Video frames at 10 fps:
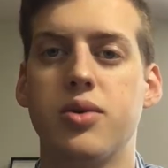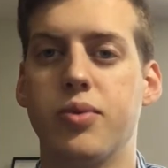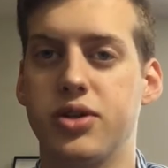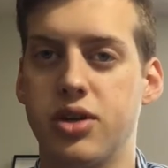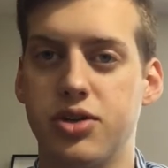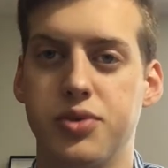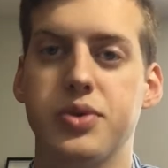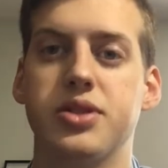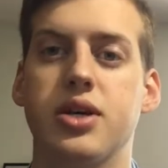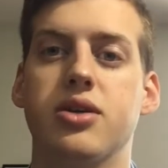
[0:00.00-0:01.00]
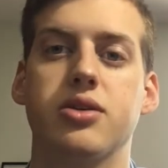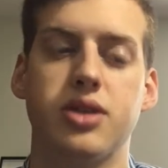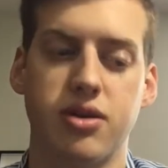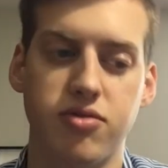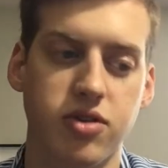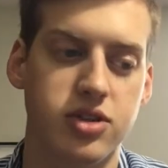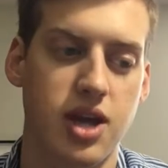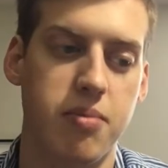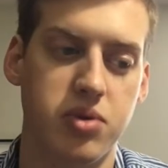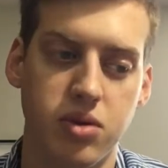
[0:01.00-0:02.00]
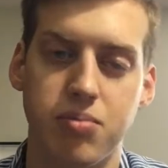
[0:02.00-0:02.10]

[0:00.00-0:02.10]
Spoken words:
what they'll do is they'll, like, for example,